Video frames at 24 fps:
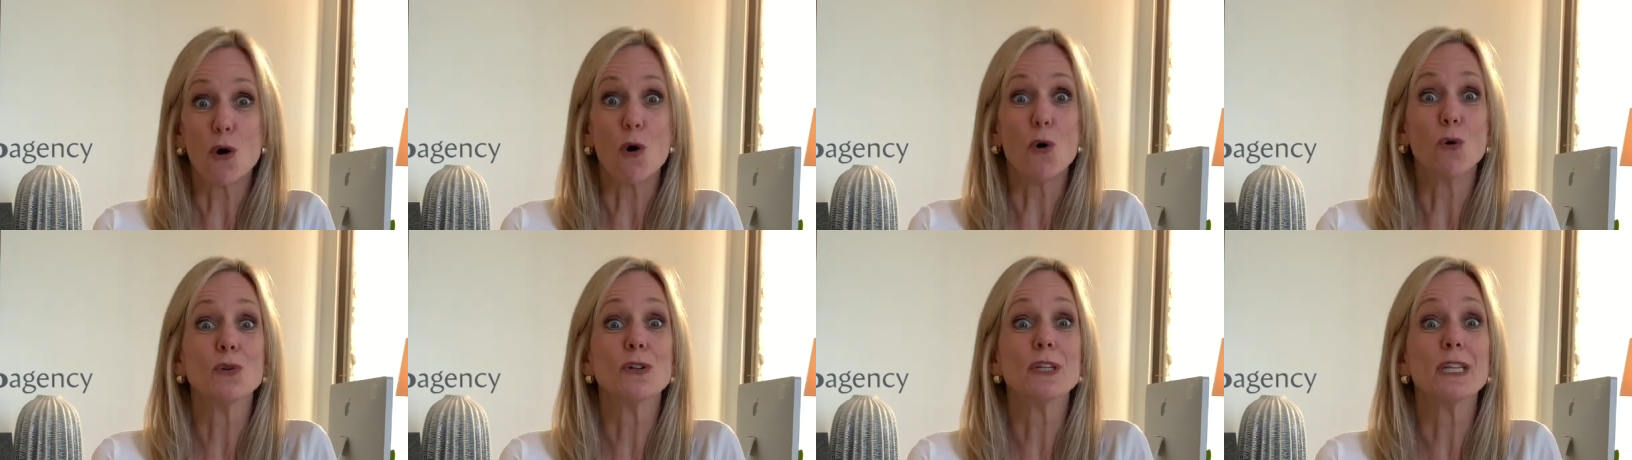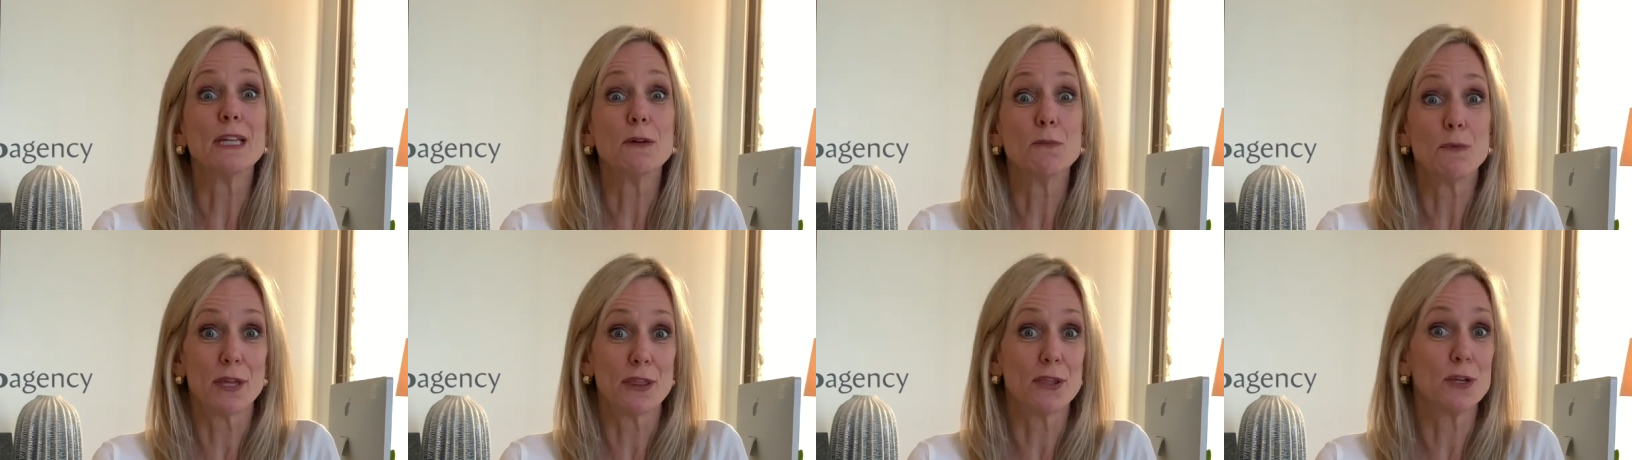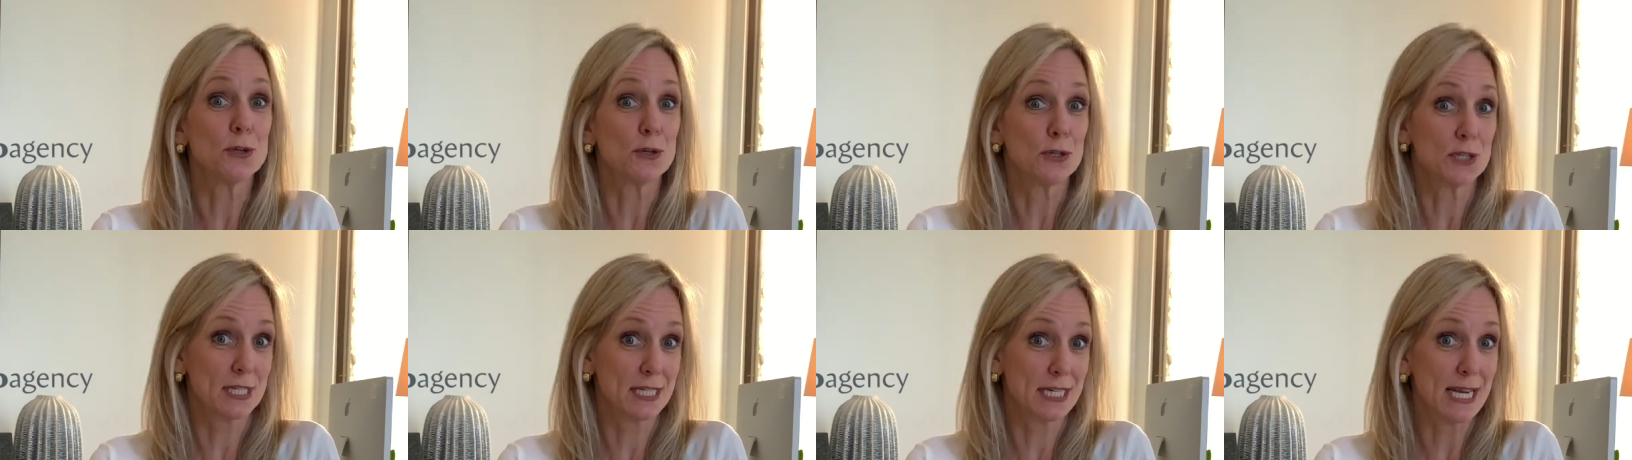only with
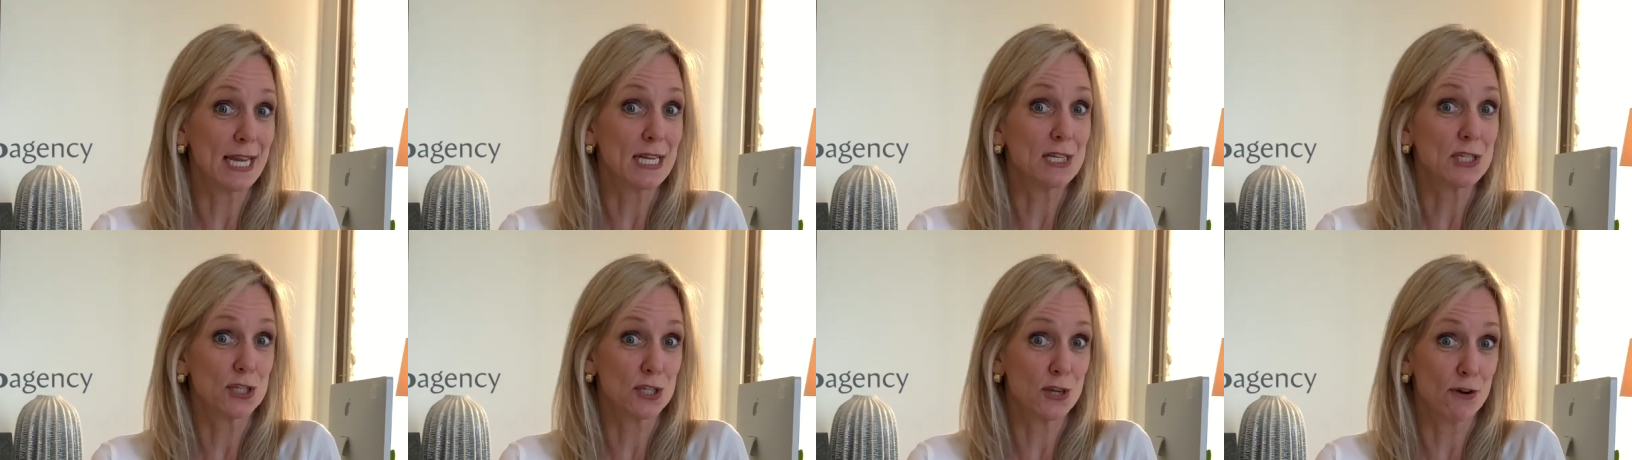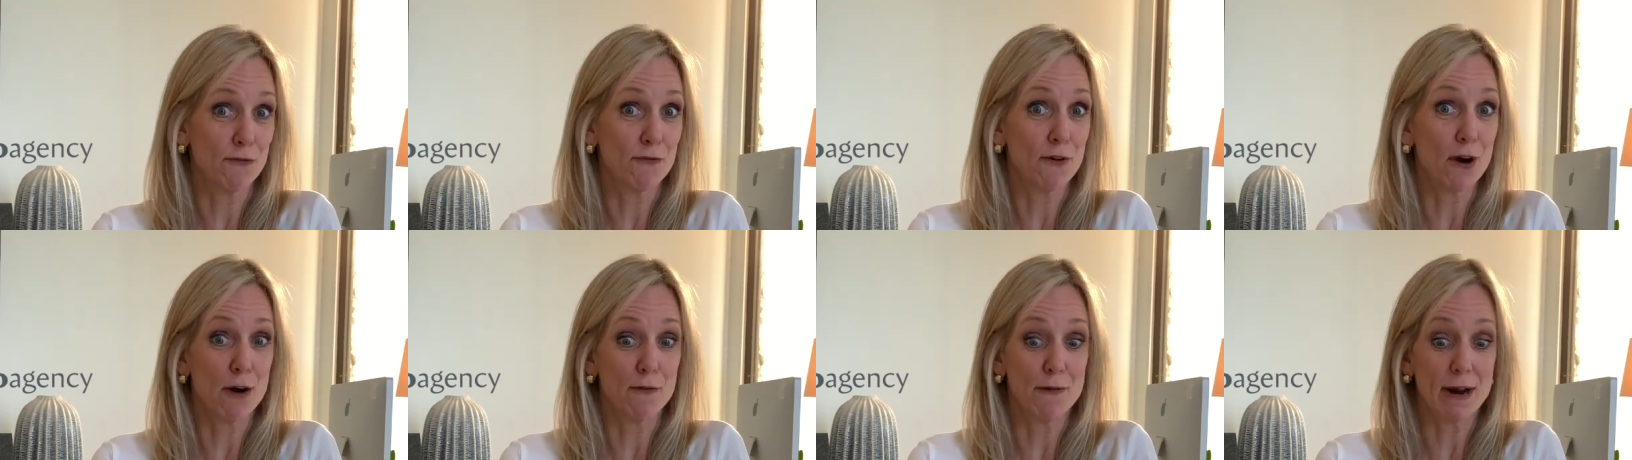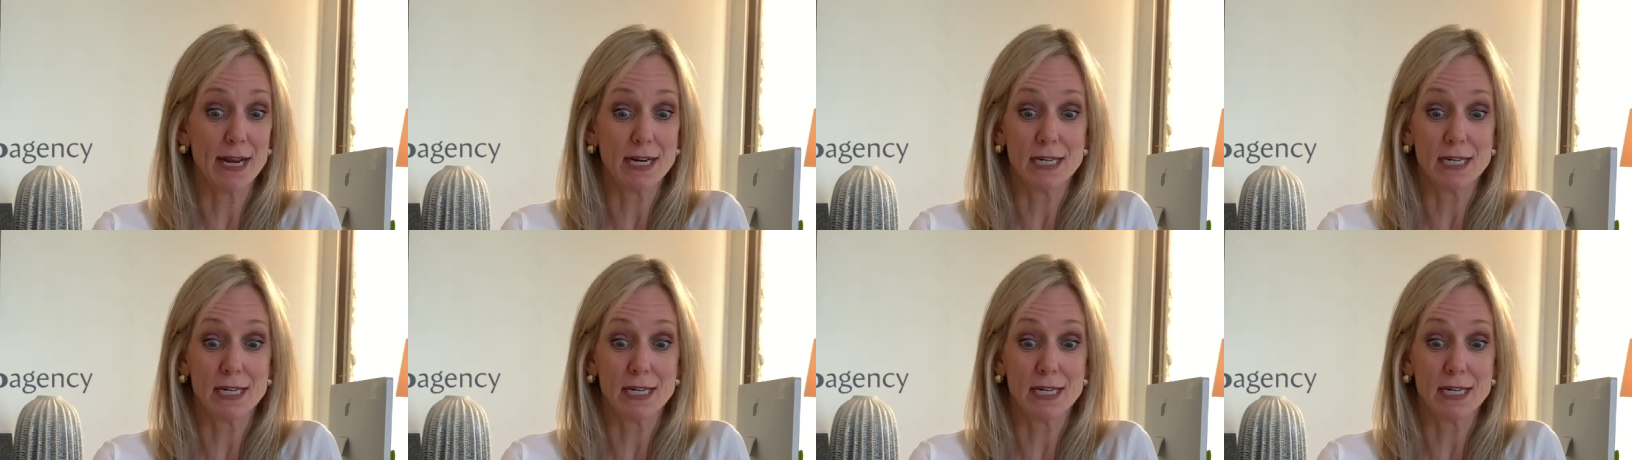your state so far, right?